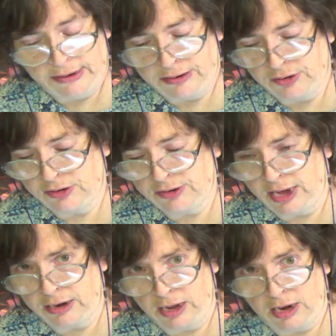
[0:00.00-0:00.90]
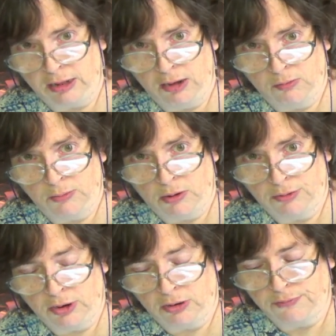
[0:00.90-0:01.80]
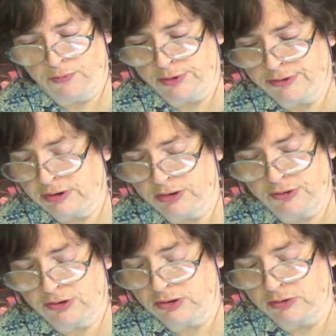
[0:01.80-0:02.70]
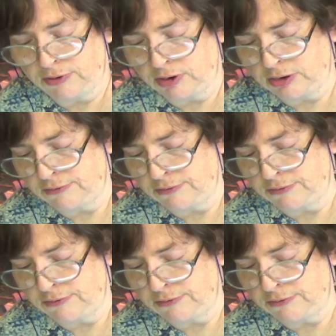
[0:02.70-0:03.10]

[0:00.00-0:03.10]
is just kind of got a low monotone voice and is just very,